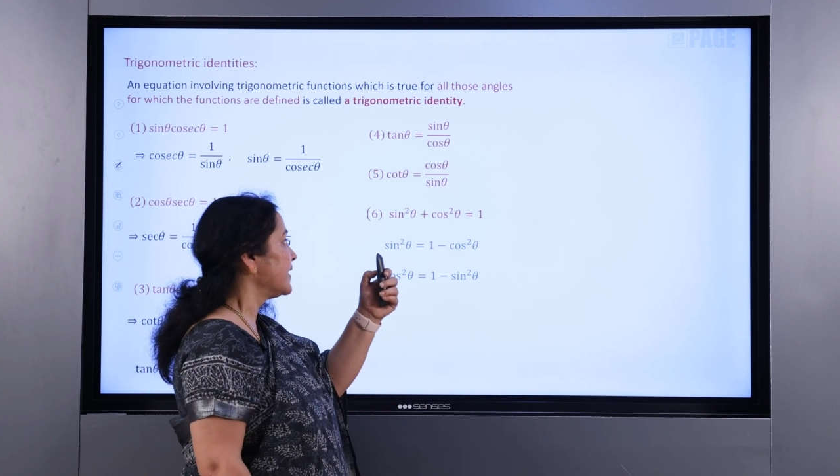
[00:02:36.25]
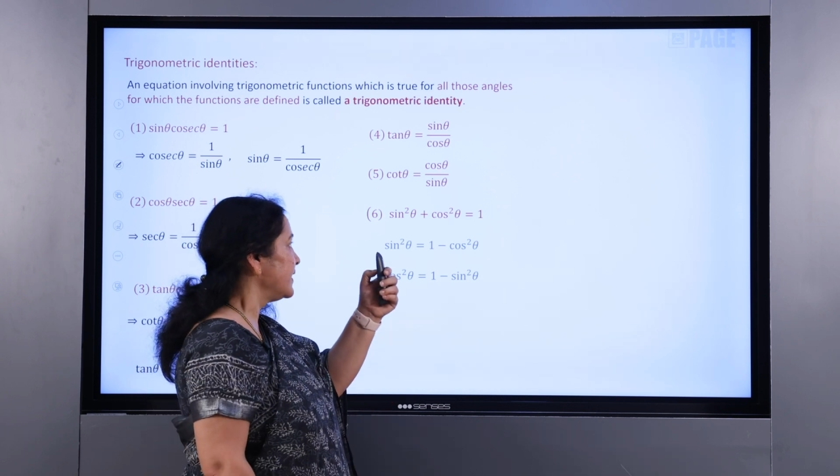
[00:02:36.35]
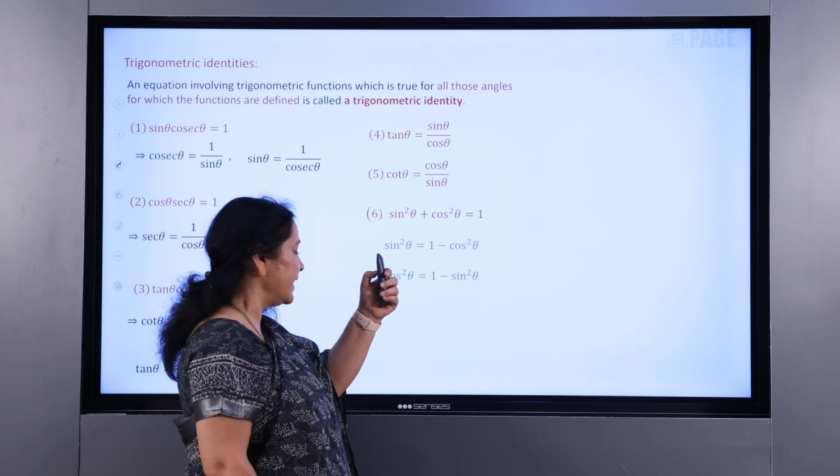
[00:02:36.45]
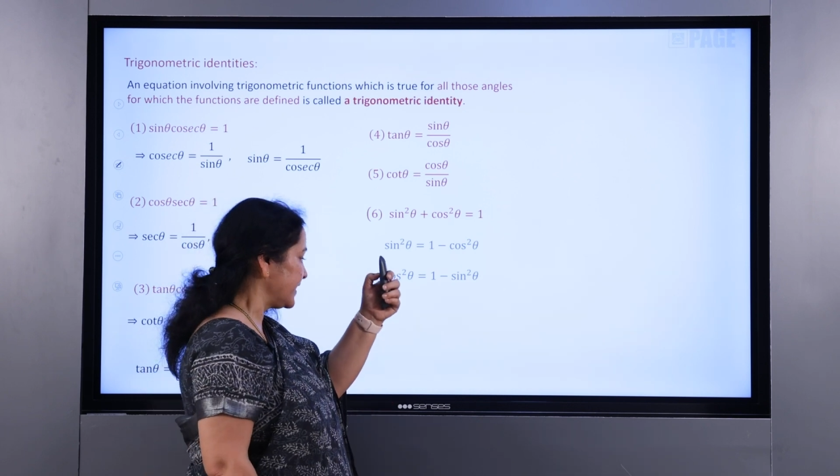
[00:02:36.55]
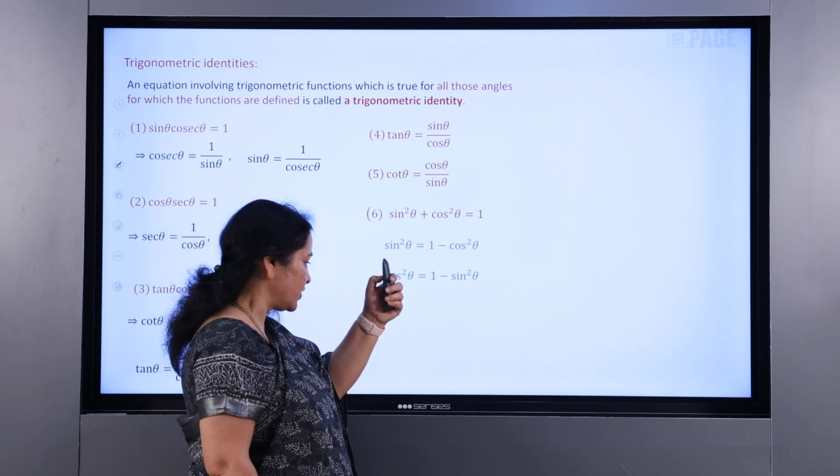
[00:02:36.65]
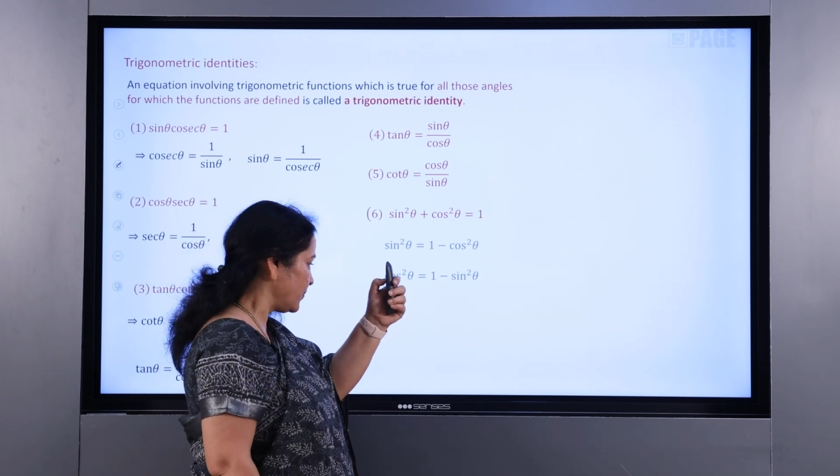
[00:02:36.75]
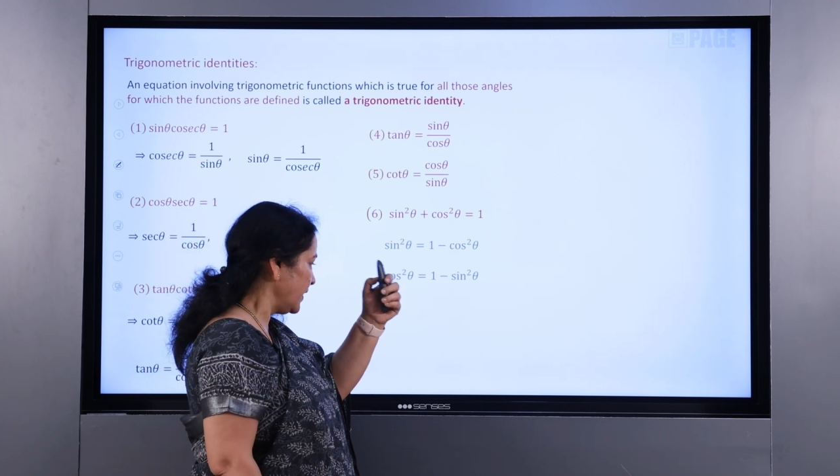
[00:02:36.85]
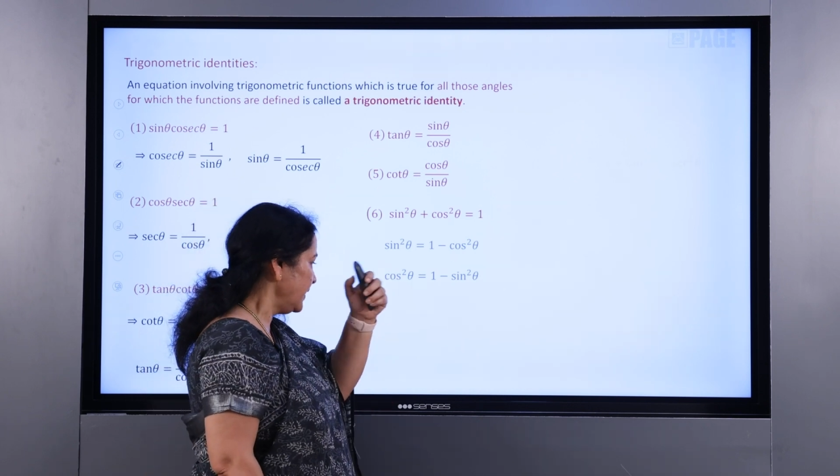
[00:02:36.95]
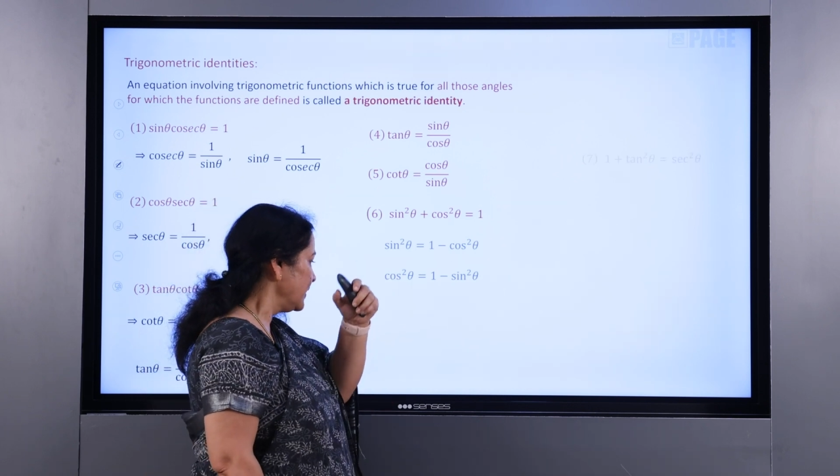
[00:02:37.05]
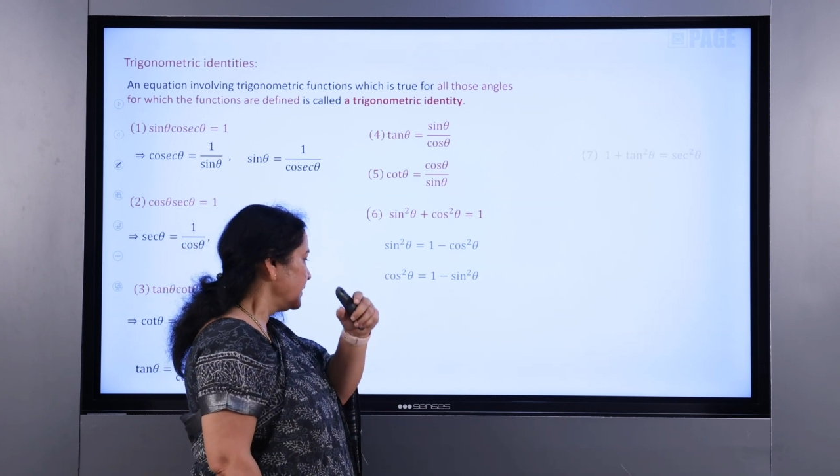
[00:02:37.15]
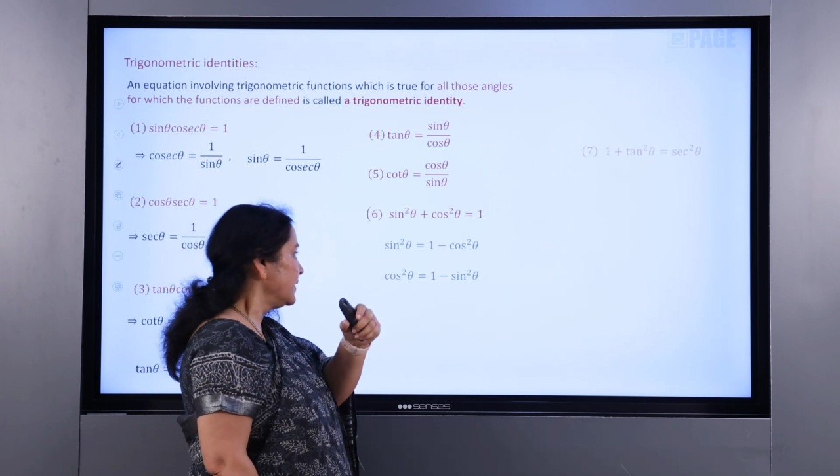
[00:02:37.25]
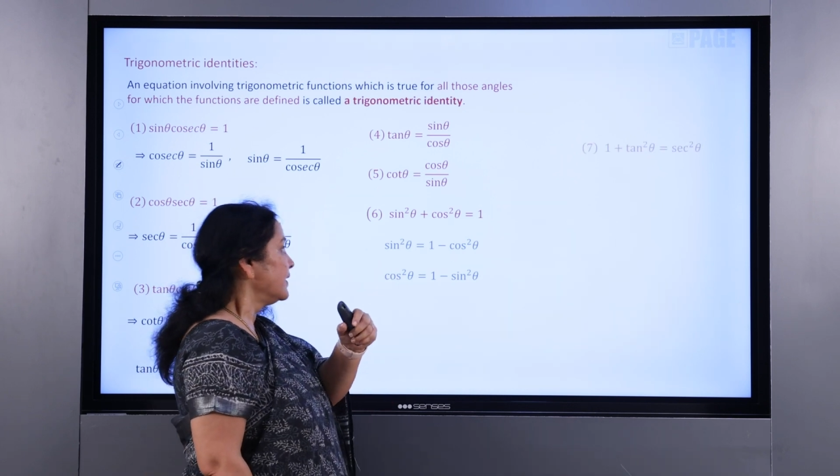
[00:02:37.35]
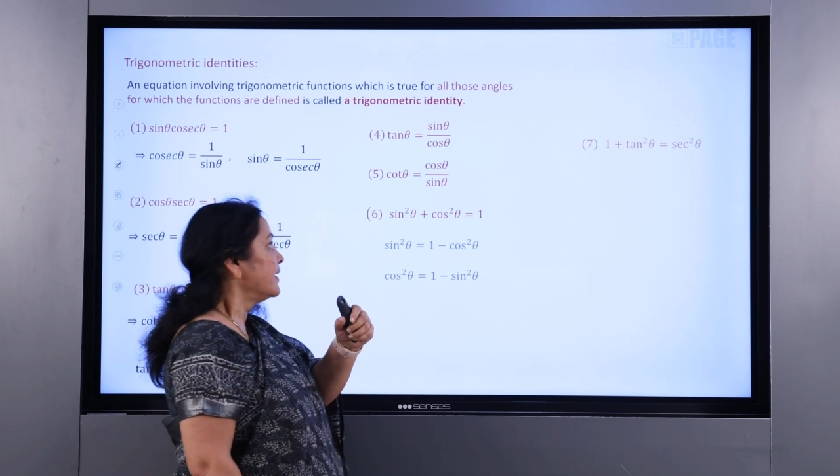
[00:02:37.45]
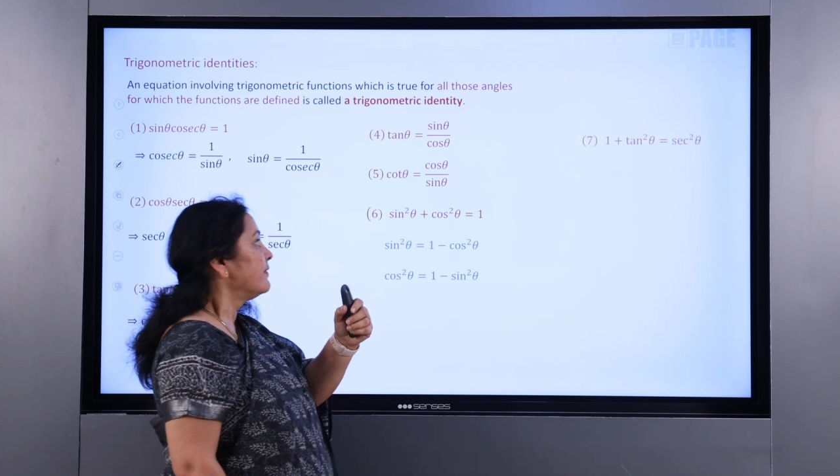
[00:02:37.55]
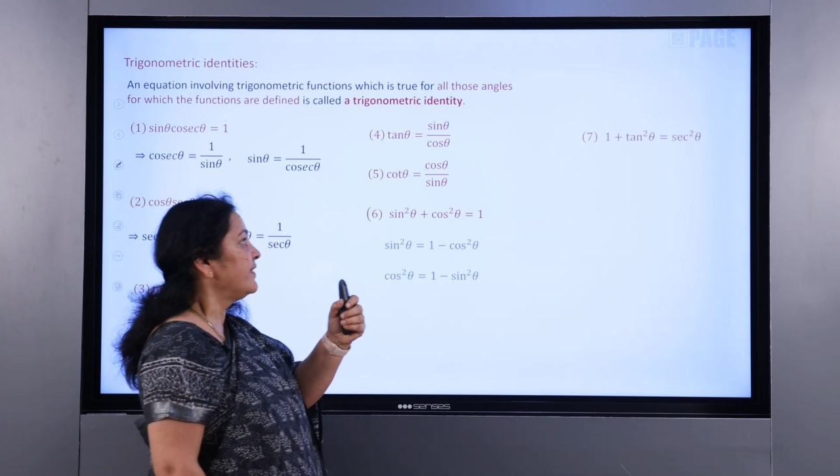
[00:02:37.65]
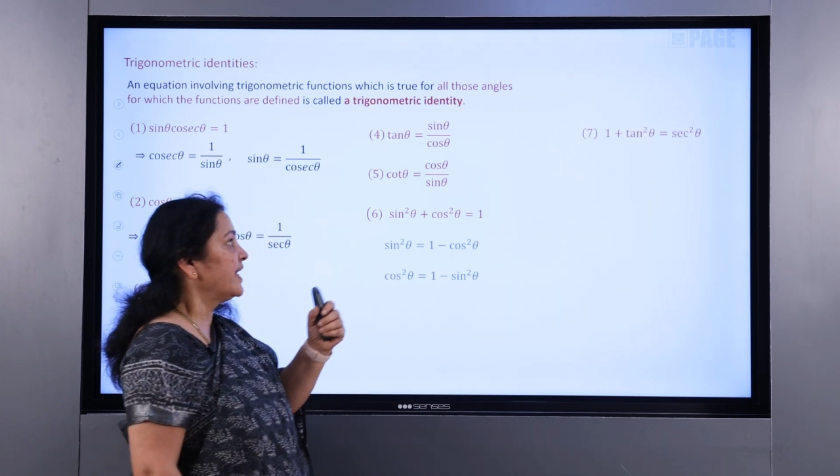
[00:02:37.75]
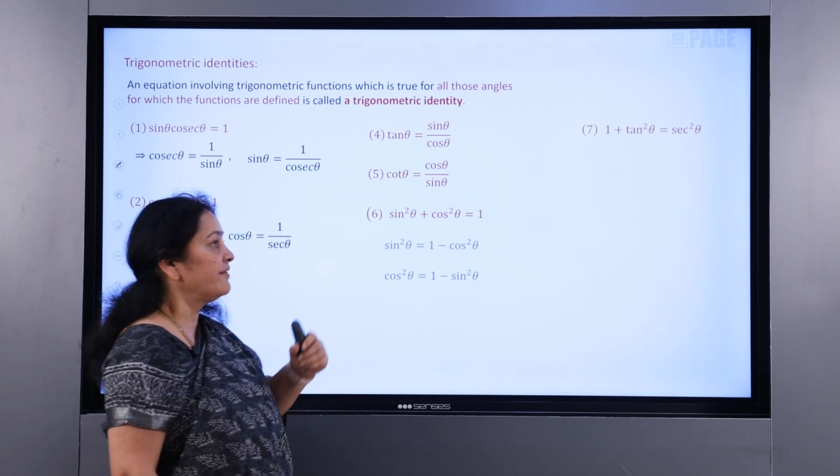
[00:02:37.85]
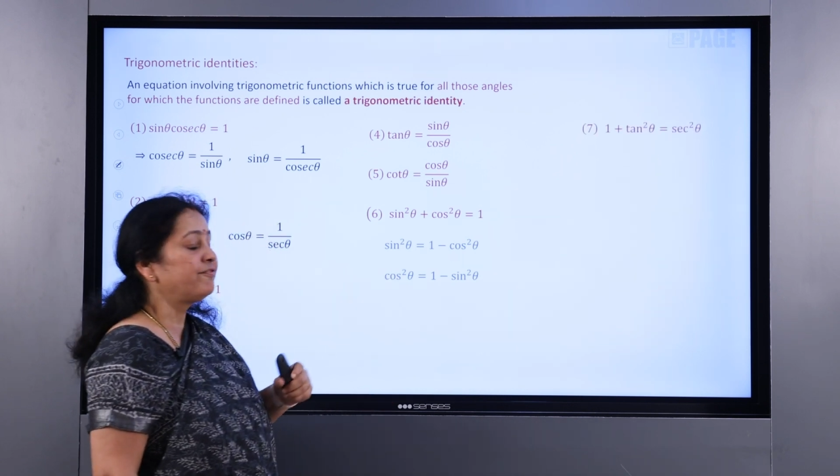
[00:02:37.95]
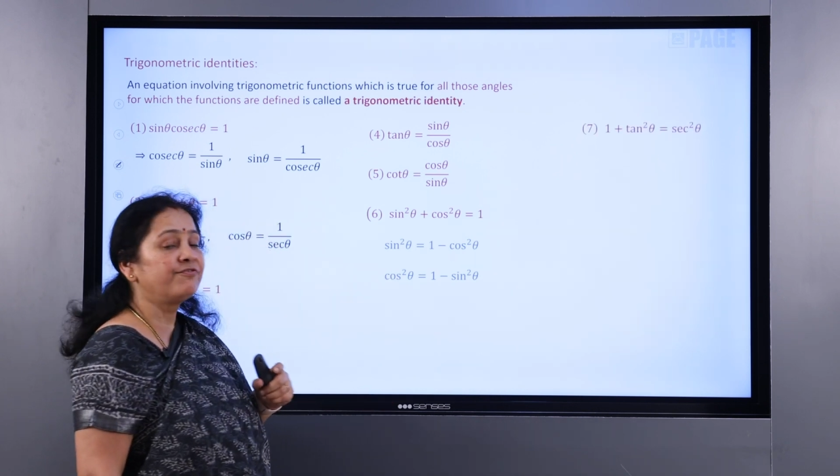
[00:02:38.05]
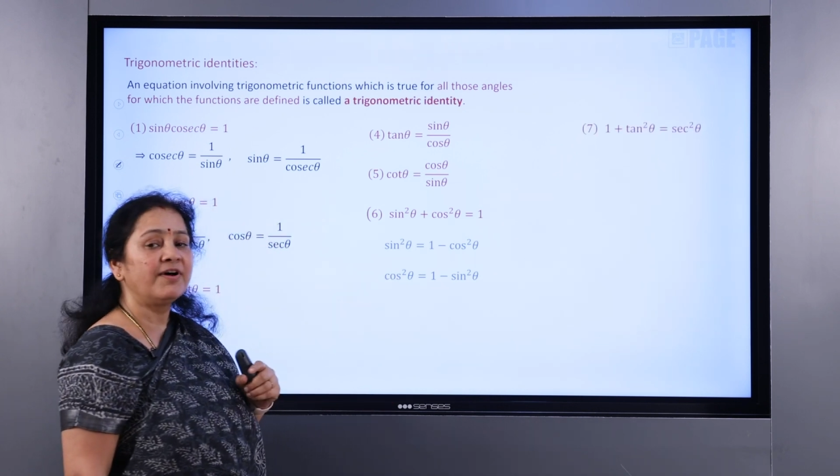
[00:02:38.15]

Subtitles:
Next one, we have